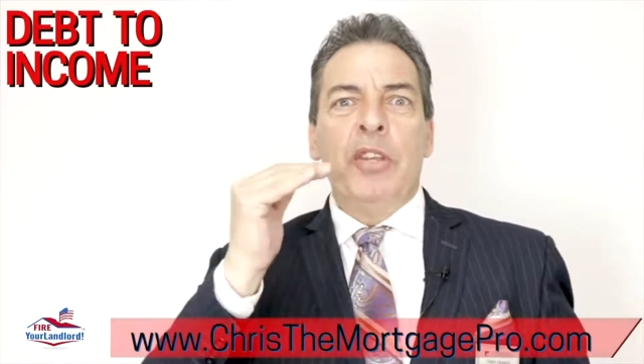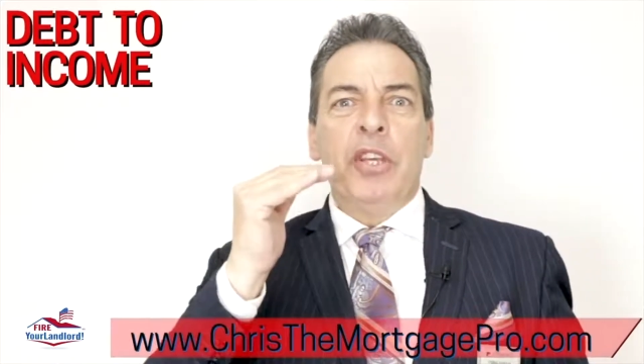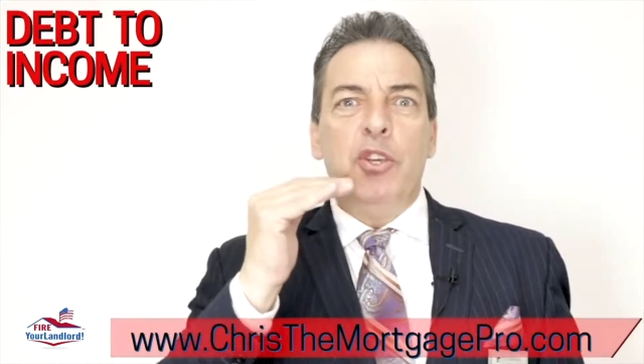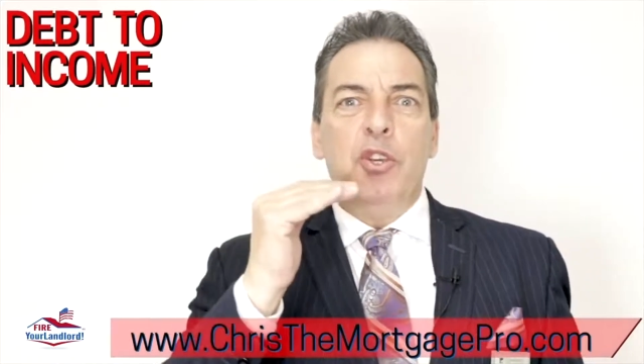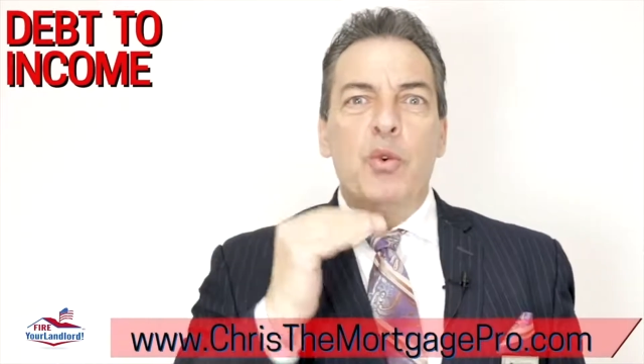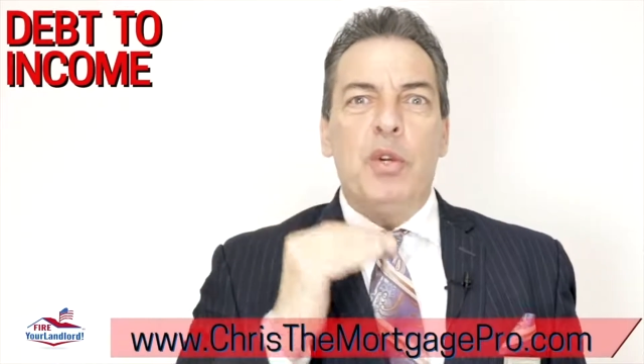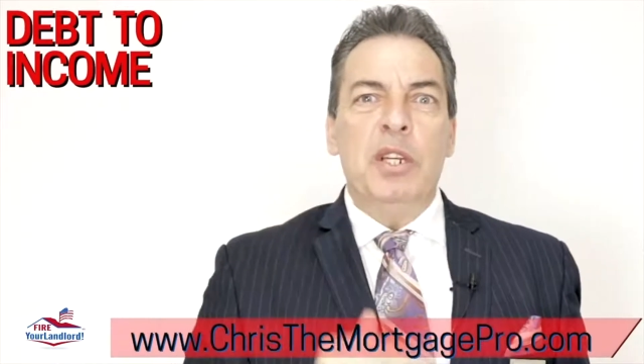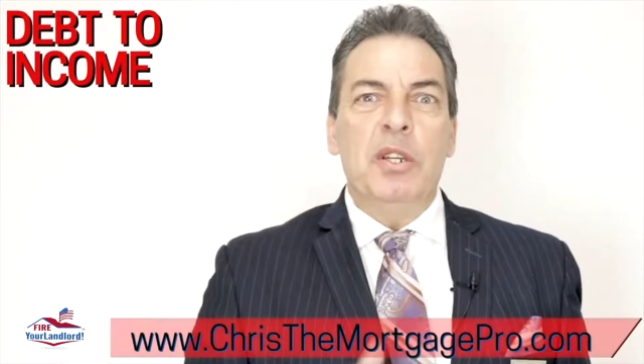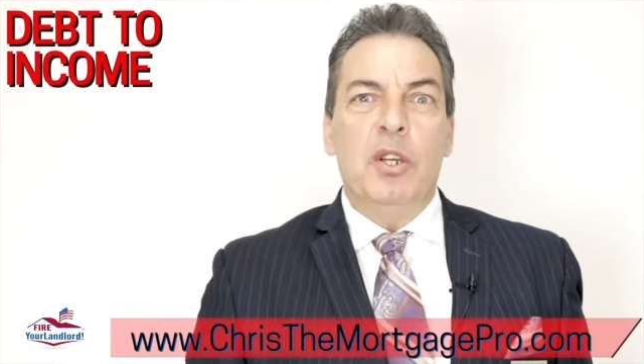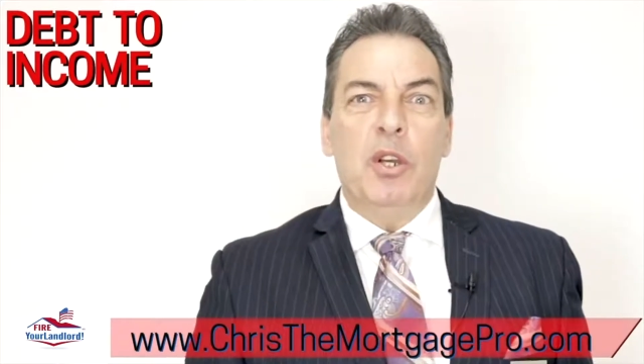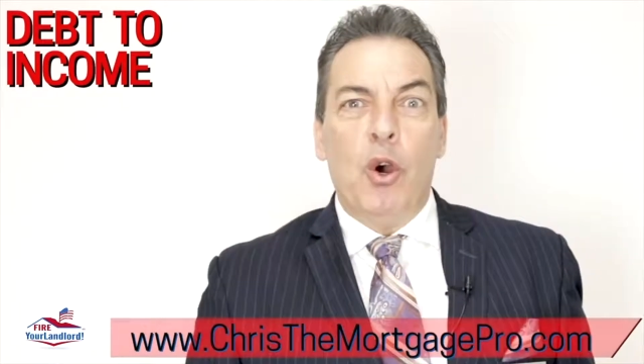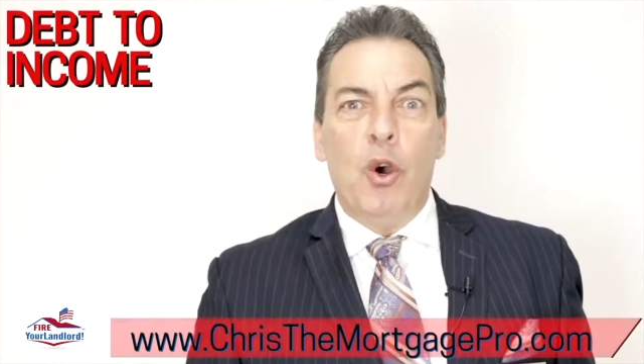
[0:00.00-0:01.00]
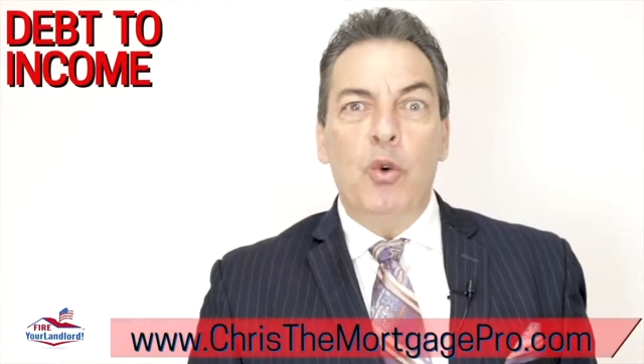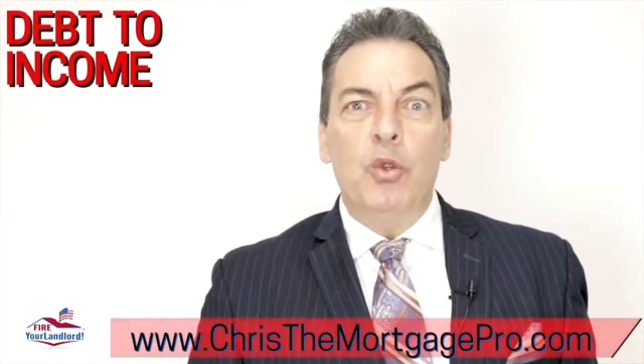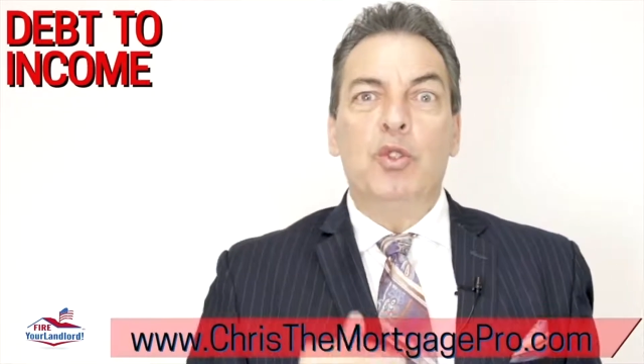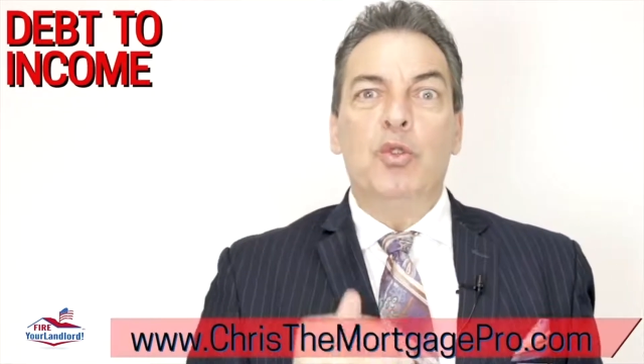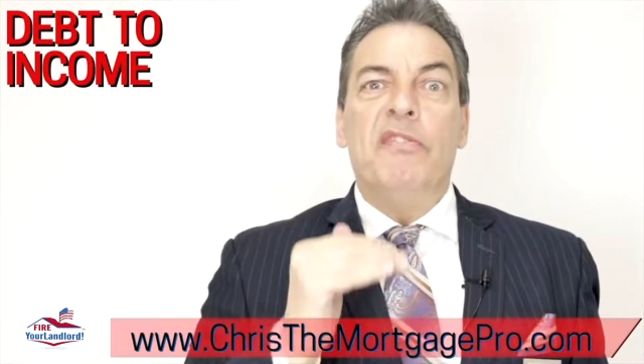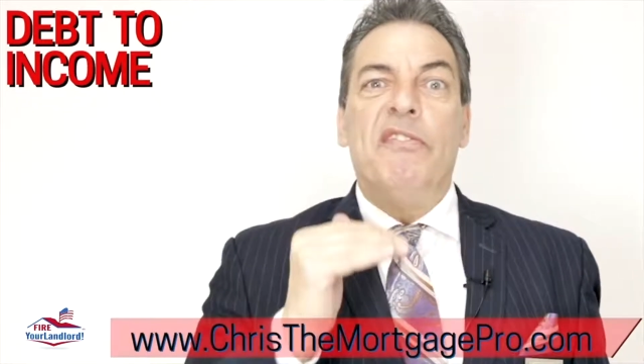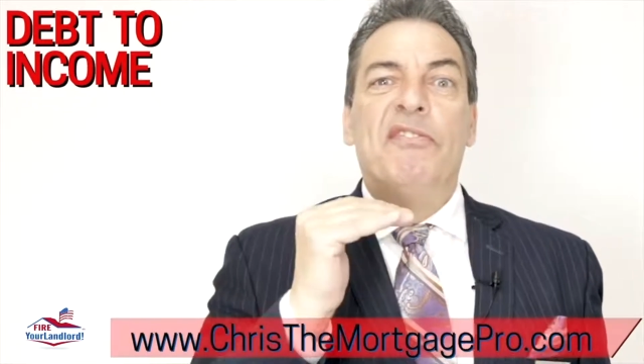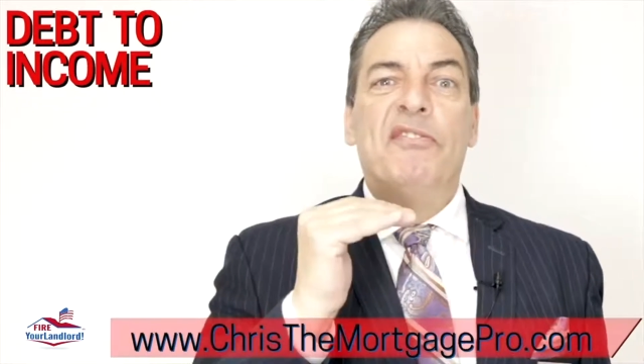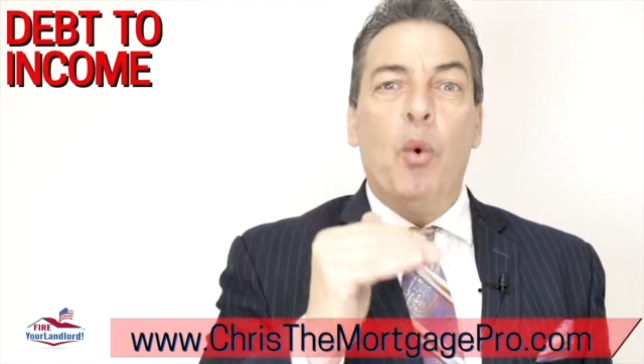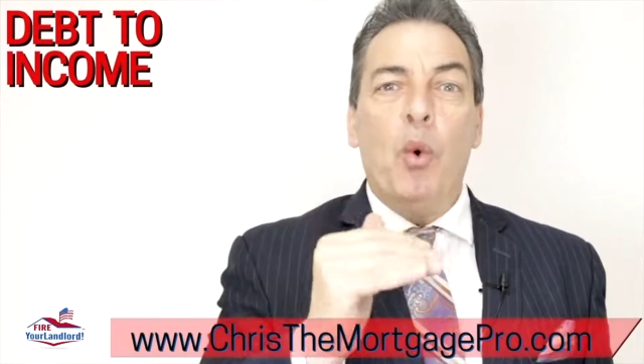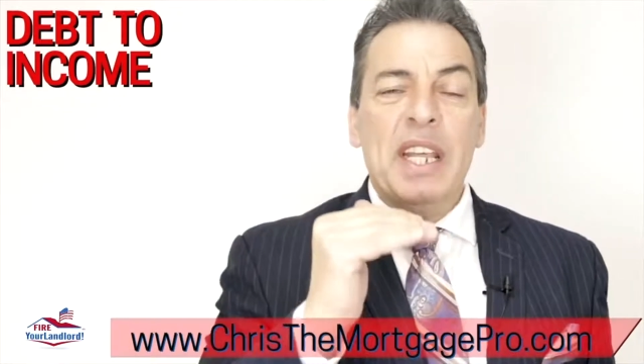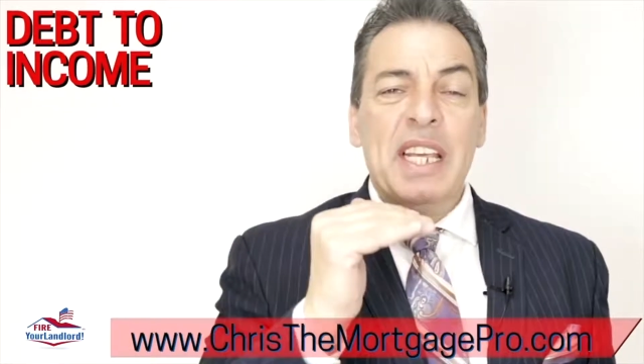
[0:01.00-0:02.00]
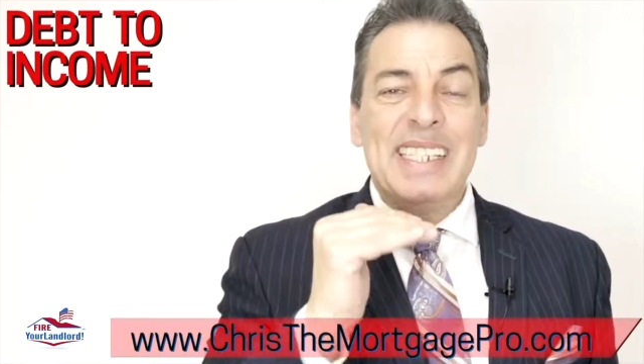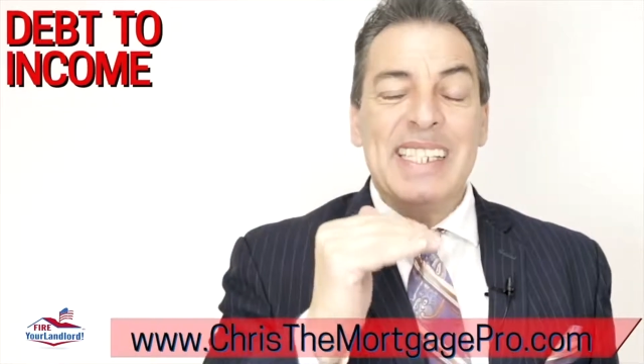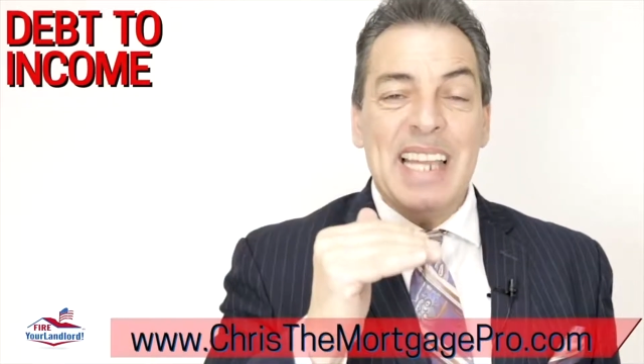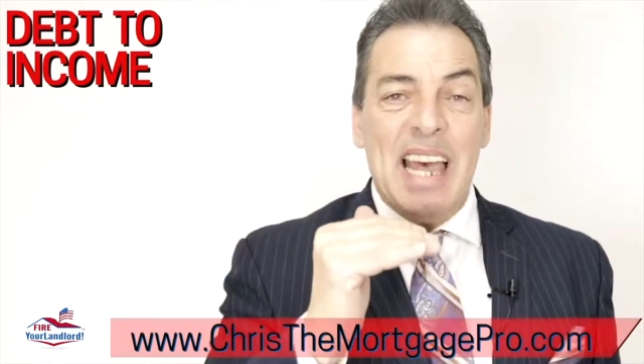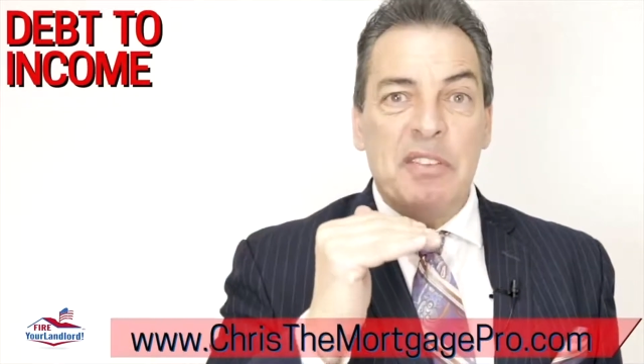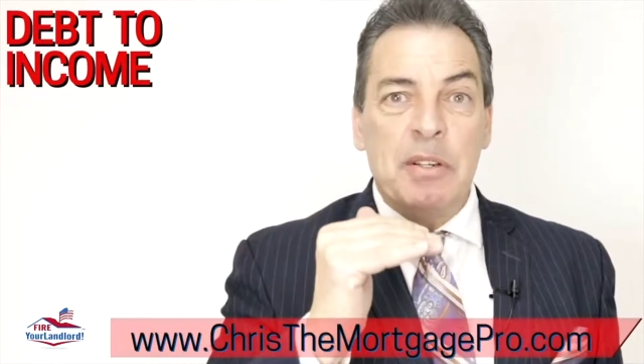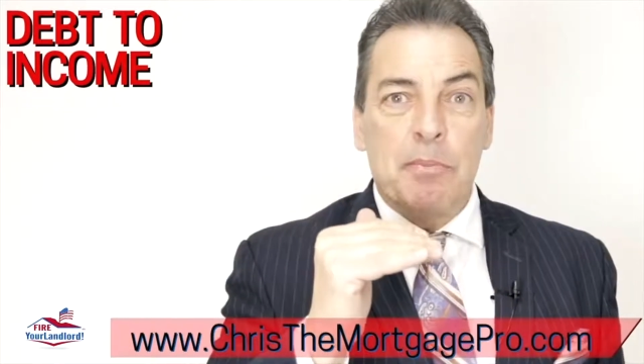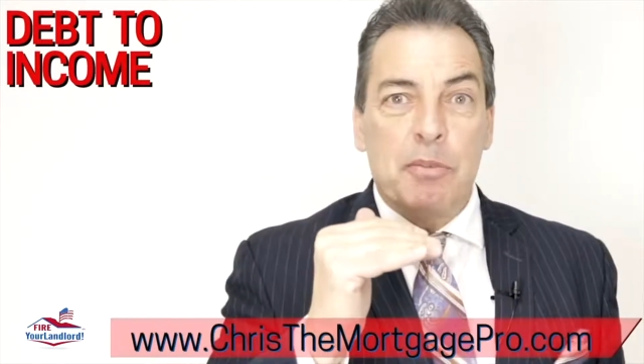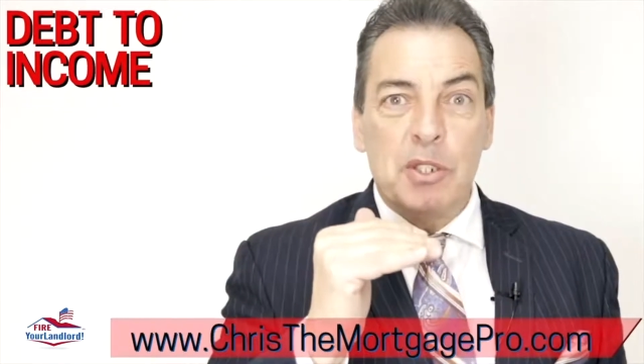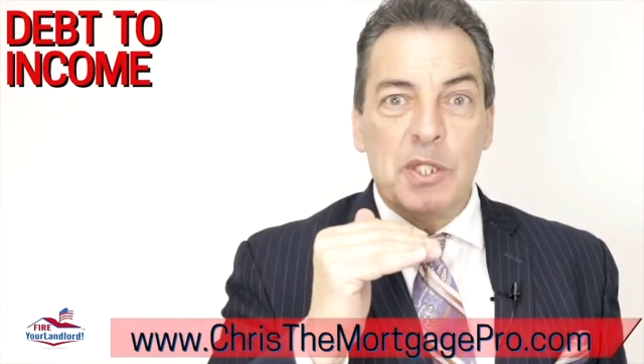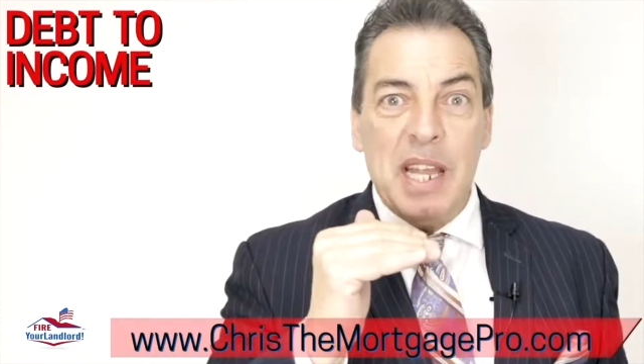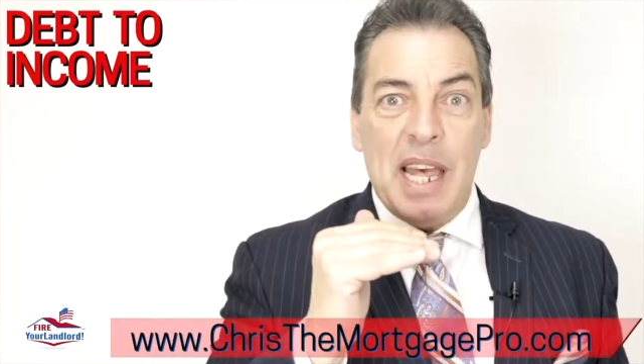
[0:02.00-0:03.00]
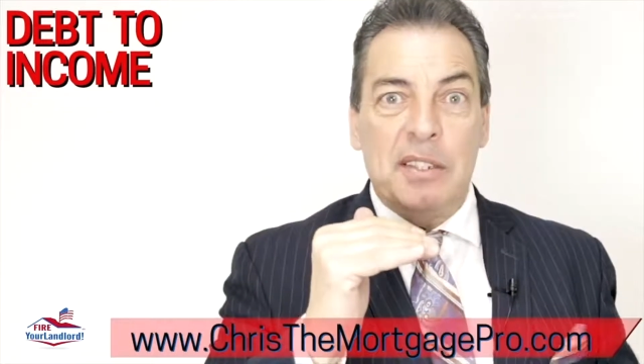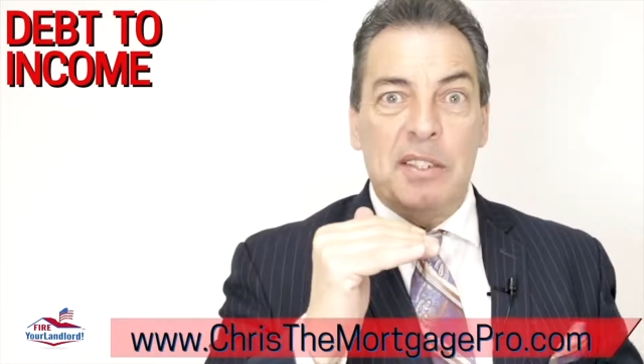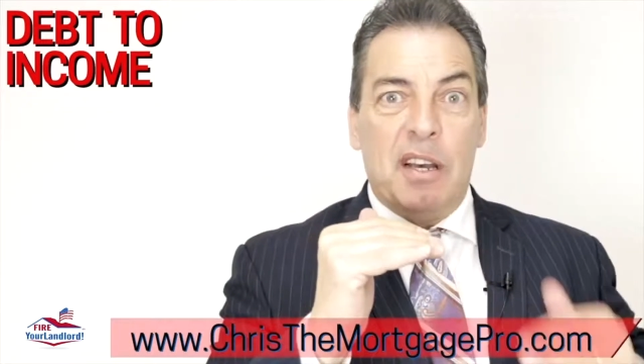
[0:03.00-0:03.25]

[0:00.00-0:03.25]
you can go to 47%